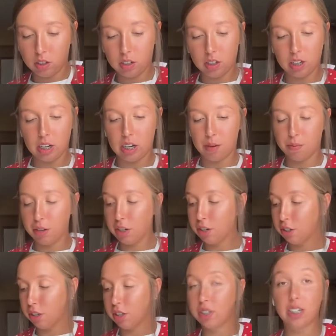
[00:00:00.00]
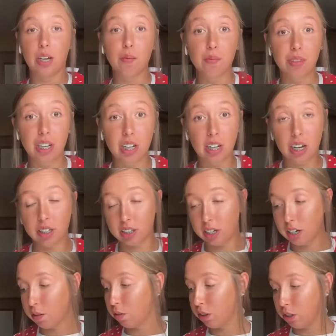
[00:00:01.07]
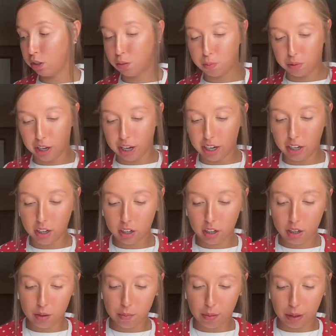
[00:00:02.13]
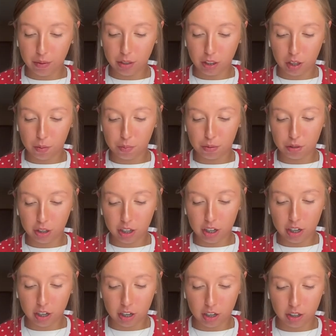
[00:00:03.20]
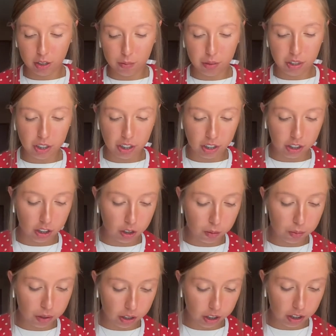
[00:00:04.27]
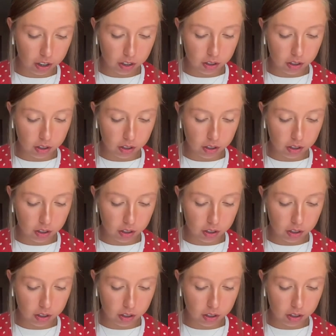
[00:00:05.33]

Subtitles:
I'm going to do the same thing as I did with the spray, but I'm just going to pour it on the material part.